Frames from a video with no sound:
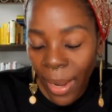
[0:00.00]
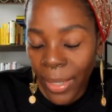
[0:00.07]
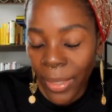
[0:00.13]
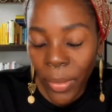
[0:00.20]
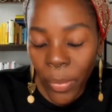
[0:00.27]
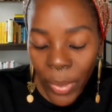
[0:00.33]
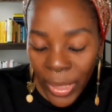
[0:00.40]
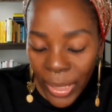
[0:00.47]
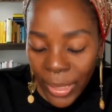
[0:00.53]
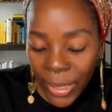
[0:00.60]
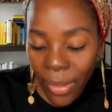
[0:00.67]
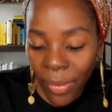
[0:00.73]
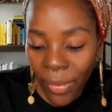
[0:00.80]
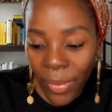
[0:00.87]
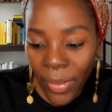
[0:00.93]
I don't want to
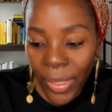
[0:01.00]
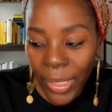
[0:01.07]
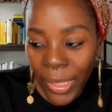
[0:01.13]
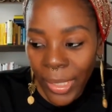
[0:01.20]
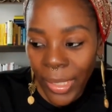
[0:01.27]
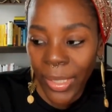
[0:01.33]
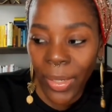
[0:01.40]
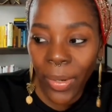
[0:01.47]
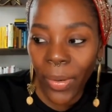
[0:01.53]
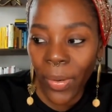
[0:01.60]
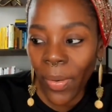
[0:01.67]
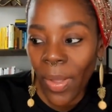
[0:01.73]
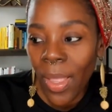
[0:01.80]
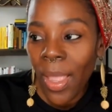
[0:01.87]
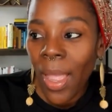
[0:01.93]
sell.
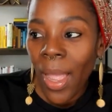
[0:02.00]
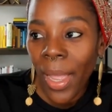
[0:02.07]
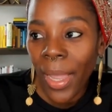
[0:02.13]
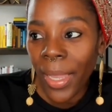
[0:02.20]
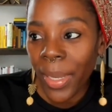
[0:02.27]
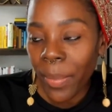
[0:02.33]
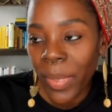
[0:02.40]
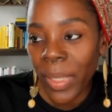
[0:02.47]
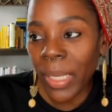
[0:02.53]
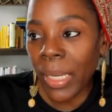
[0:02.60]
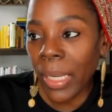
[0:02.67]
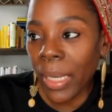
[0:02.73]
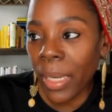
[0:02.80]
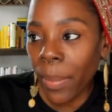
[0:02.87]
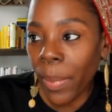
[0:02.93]
So I am
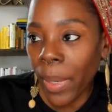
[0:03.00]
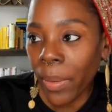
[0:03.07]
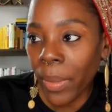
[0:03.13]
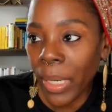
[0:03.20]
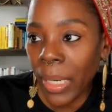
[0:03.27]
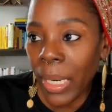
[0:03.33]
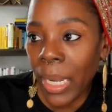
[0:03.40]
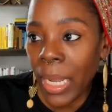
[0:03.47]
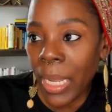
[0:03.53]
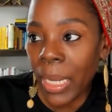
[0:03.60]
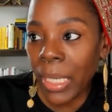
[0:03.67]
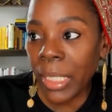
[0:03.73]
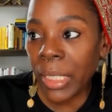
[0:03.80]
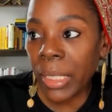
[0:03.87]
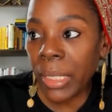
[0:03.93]
thinking about it.
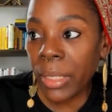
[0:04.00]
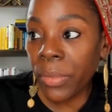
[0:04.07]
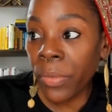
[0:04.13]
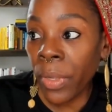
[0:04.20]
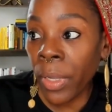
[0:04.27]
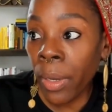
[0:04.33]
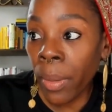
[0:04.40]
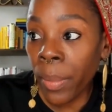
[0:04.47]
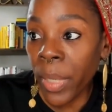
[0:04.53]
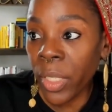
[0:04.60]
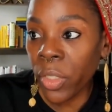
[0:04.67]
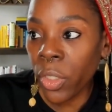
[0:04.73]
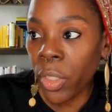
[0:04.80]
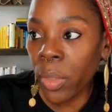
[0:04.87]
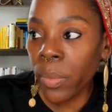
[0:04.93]
And as
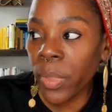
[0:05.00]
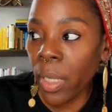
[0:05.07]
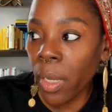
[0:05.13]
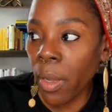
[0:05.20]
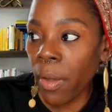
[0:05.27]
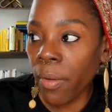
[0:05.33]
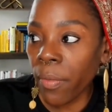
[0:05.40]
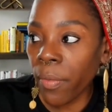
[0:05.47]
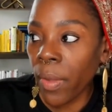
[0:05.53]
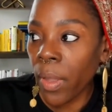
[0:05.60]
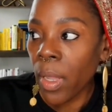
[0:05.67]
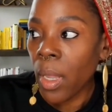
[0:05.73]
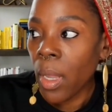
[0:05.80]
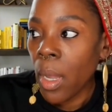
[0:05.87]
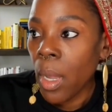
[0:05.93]
in terms of
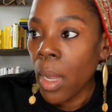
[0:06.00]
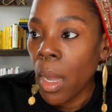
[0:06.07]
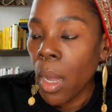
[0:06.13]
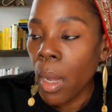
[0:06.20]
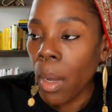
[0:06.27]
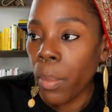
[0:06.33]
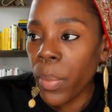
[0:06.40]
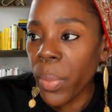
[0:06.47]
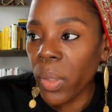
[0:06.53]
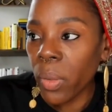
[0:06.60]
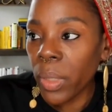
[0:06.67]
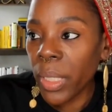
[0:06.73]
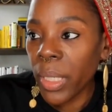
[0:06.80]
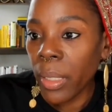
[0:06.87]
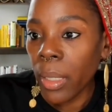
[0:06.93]

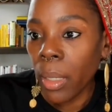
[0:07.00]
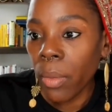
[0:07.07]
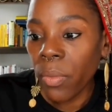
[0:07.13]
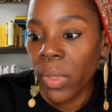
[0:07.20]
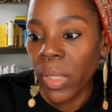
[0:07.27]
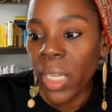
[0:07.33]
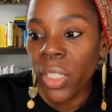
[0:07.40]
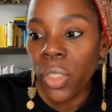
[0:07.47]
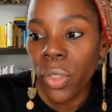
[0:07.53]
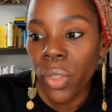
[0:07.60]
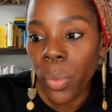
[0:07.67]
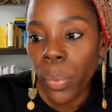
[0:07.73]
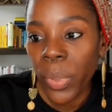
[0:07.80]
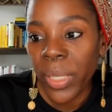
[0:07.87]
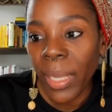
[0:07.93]
building a
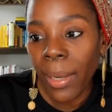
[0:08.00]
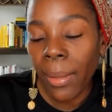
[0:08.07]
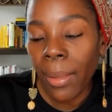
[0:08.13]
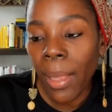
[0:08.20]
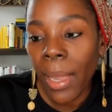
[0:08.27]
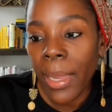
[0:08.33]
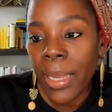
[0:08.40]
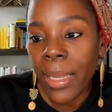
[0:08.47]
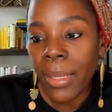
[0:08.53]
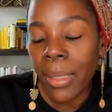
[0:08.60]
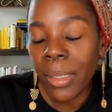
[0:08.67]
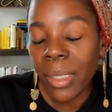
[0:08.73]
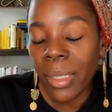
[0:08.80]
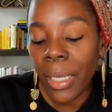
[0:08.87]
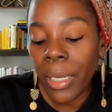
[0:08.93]
relationship with that
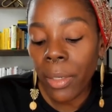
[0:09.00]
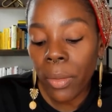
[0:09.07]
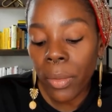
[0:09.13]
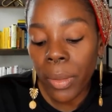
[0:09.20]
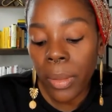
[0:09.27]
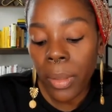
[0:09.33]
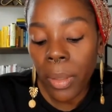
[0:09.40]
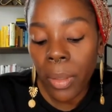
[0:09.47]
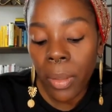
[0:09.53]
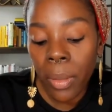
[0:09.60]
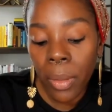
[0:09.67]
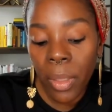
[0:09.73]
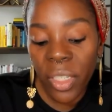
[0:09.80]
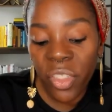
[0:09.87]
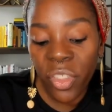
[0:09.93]
client, the sales
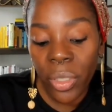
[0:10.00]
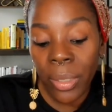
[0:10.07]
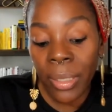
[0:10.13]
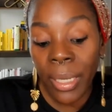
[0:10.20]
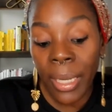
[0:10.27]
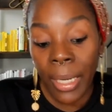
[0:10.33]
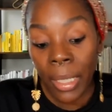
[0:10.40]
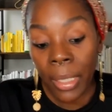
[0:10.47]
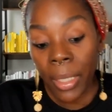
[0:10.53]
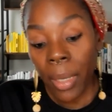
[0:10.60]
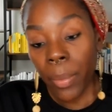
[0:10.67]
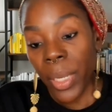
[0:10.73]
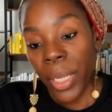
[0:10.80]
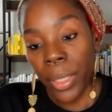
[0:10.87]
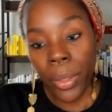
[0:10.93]
is just getting
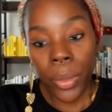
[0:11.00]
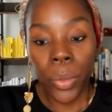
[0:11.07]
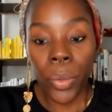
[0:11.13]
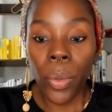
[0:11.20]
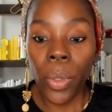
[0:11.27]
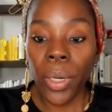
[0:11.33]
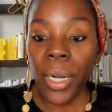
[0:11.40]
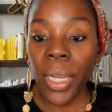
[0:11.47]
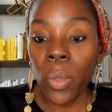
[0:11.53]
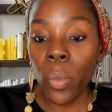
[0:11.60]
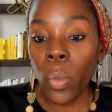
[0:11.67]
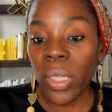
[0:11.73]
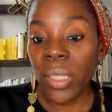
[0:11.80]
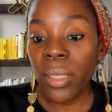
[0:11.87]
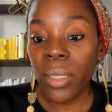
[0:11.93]
them in the door.
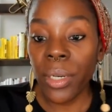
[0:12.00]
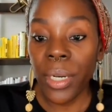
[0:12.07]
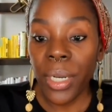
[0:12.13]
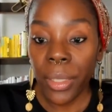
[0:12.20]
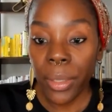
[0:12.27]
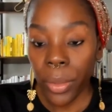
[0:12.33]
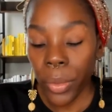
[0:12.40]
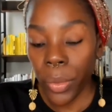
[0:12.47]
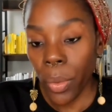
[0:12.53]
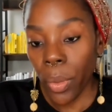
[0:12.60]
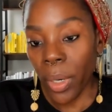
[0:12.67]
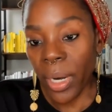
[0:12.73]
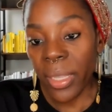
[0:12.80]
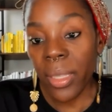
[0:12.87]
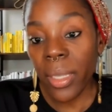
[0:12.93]
And once they're in the
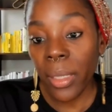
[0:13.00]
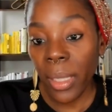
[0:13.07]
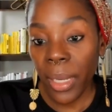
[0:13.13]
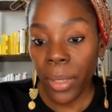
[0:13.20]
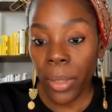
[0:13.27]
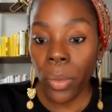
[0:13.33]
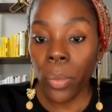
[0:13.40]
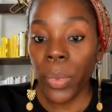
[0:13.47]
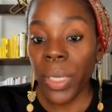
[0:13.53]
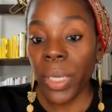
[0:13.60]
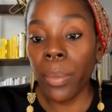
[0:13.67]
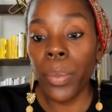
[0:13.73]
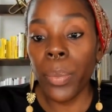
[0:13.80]
door, I think like we